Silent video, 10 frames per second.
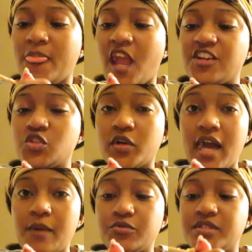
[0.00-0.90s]
I used to work
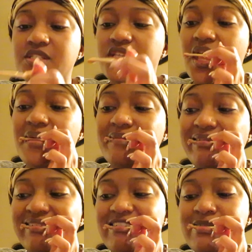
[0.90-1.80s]
at Applebee's.
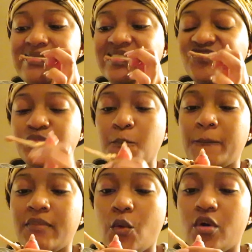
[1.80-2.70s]
And
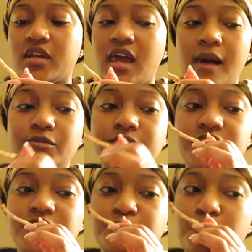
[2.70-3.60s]
working at
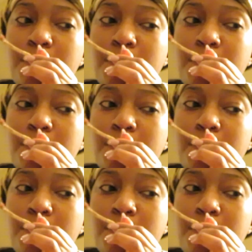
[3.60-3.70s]
Applebee's,